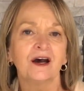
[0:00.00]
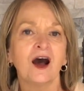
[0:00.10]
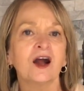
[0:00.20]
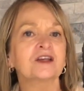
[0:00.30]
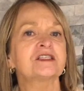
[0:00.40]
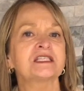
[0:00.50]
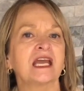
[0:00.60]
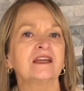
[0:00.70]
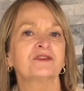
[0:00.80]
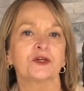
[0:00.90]
Our
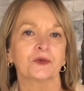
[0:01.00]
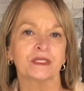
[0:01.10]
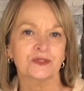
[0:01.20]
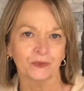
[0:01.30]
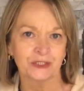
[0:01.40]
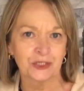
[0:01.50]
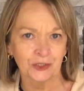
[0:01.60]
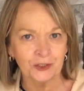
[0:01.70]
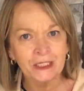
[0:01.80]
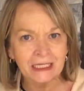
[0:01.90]
Savior is
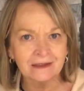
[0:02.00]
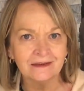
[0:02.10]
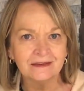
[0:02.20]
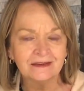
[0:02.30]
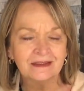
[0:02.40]
returning,